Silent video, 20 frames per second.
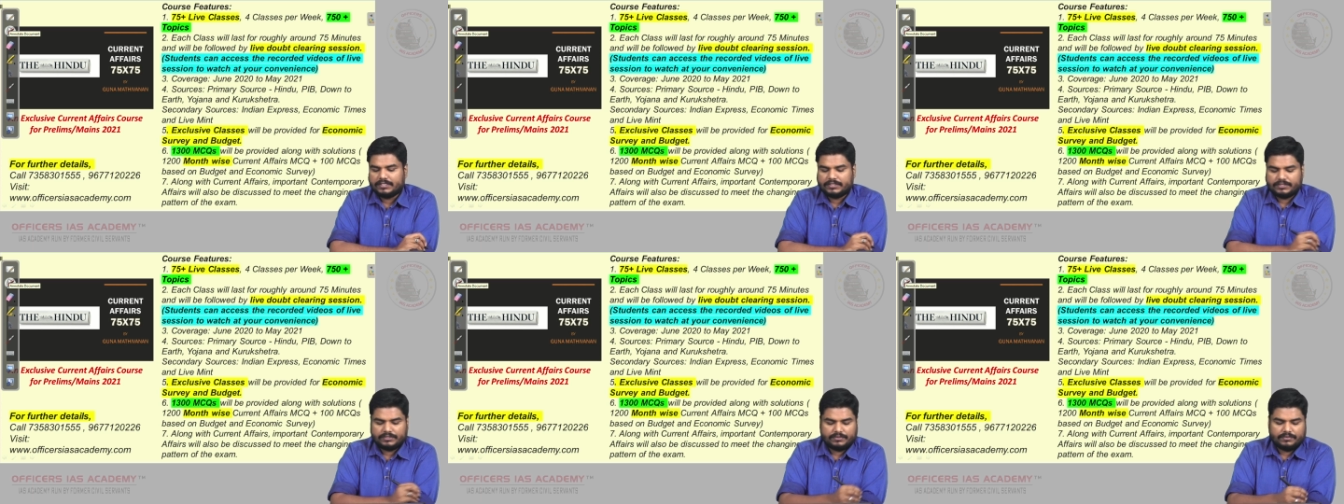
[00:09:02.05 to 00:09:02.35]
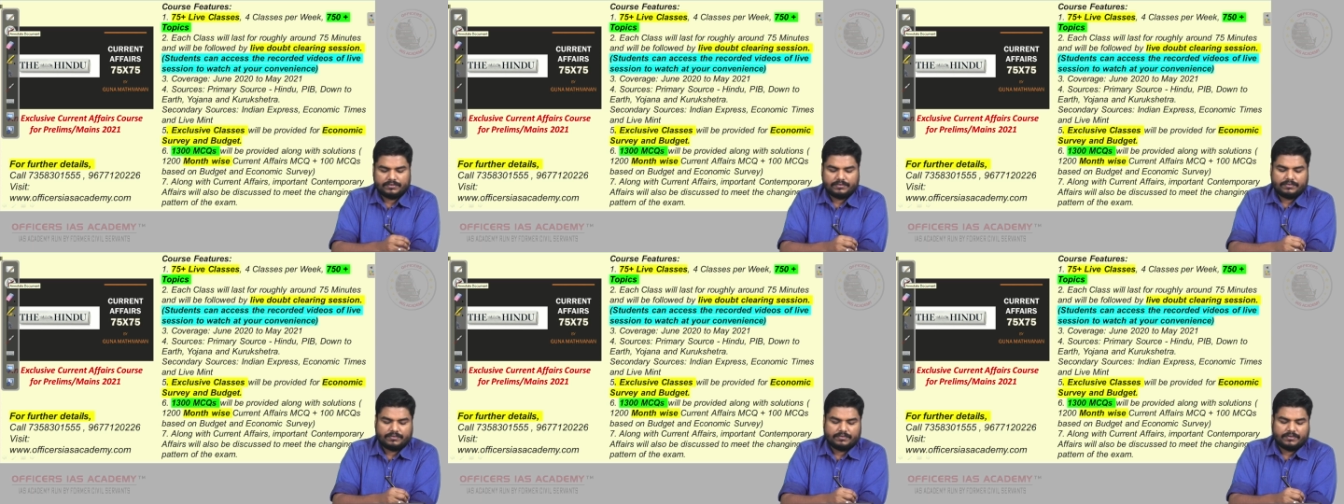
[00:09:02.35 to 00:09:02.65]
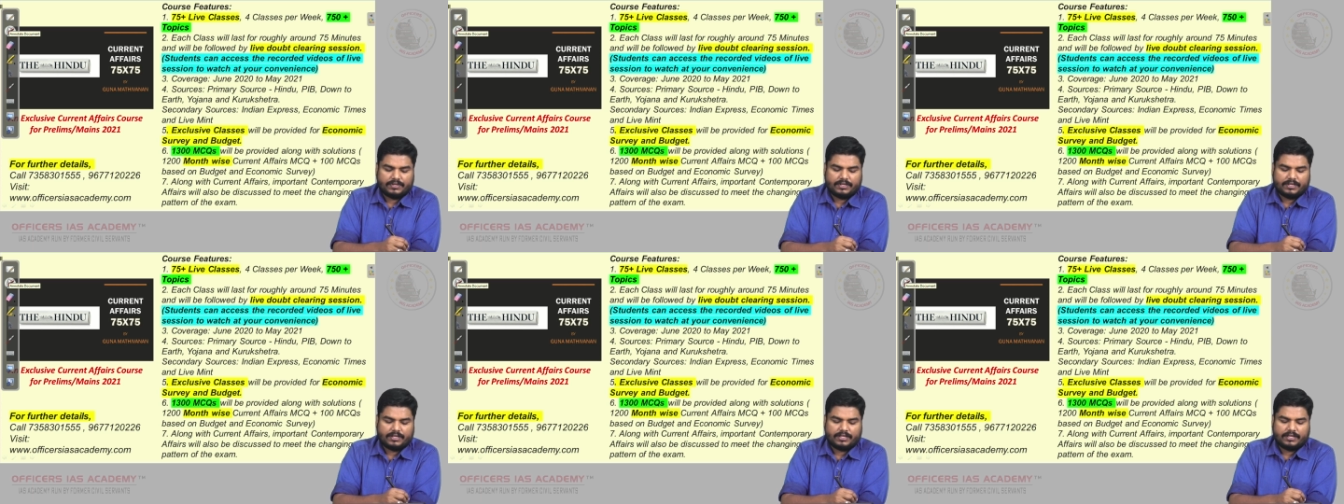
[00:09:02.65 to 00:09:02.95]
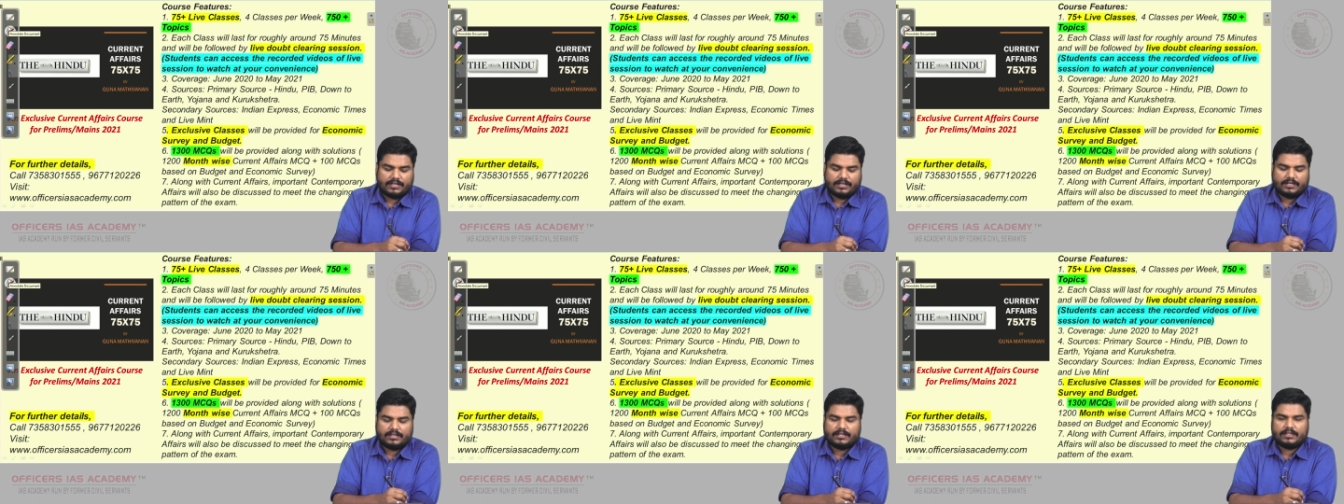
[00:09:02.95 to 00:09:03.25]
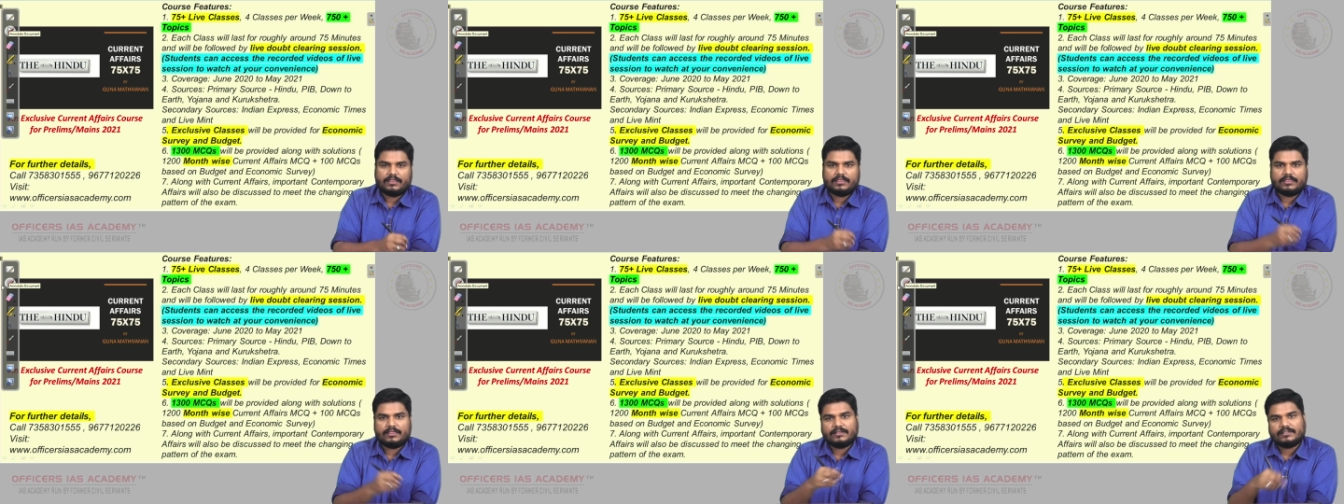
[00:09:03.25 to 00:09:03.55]
So,
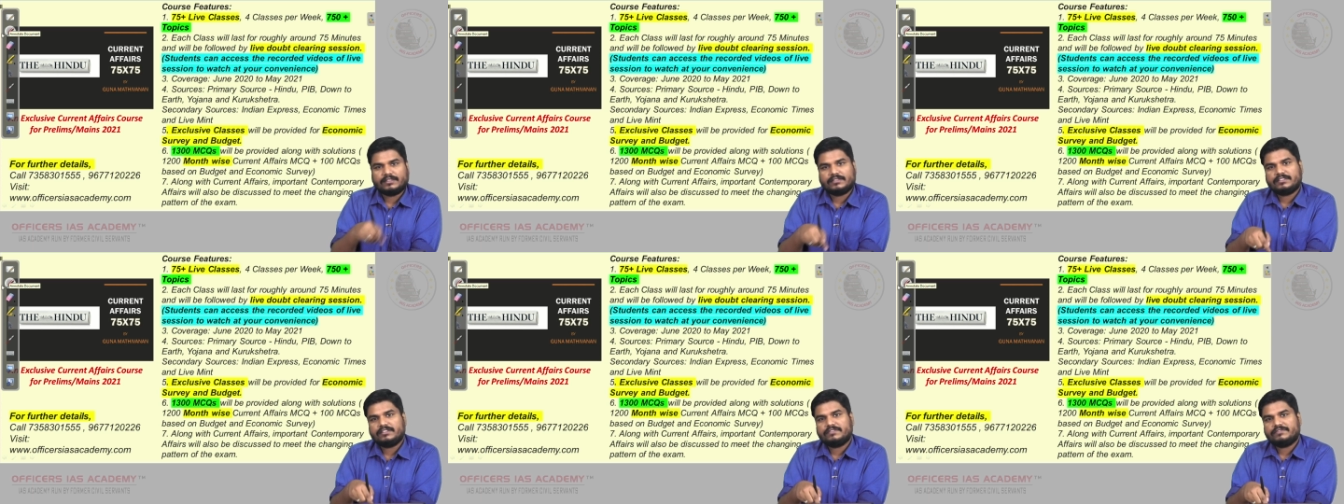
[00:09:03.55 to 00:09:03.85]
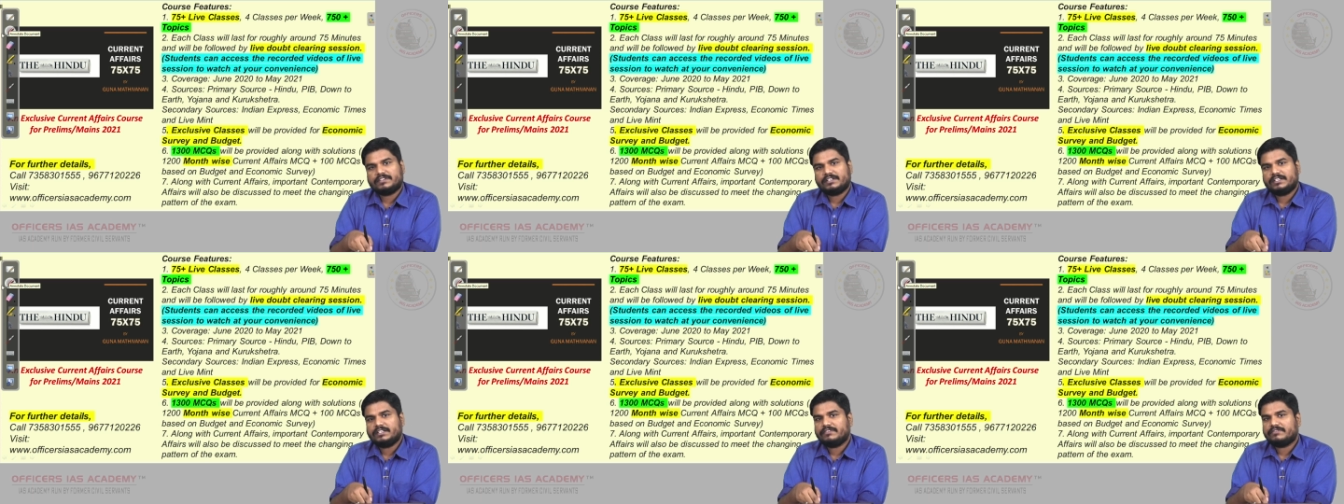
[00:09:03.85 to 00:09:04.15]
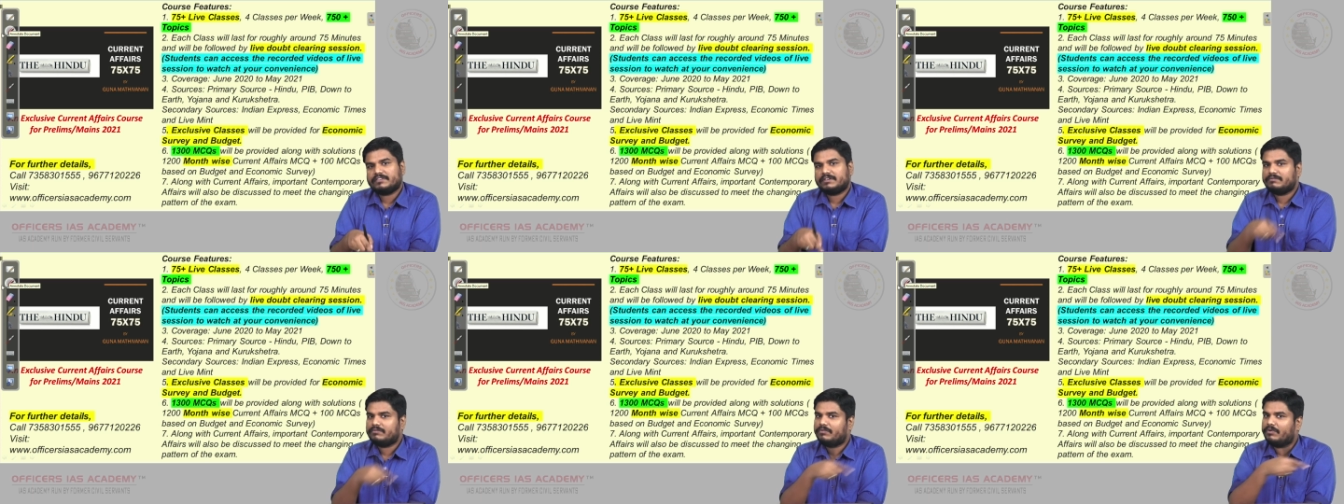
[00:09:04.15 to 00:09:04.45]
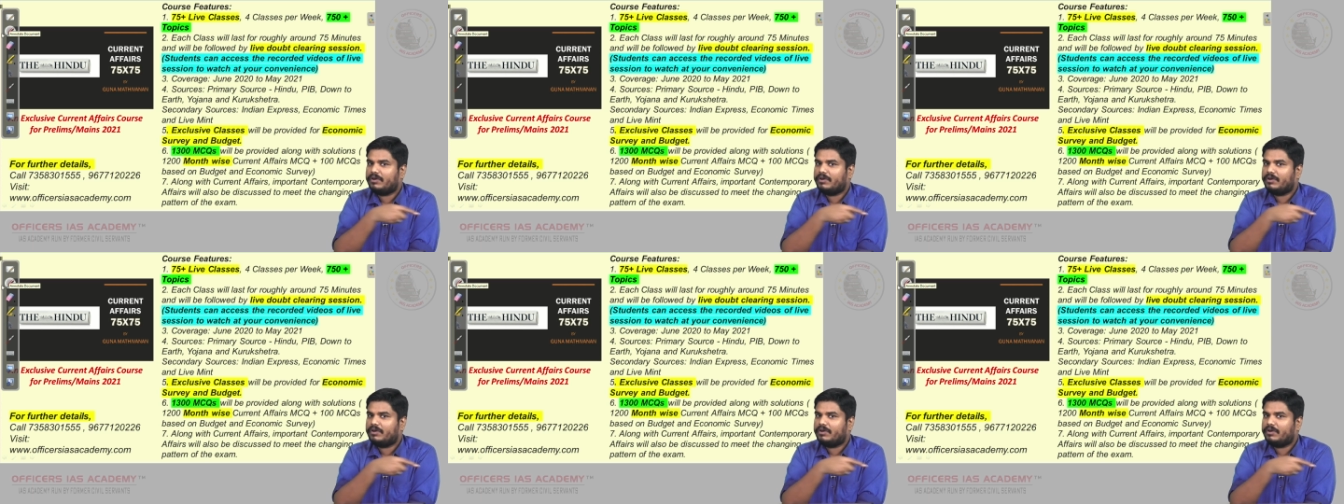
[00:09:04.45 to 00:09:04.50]
this is different from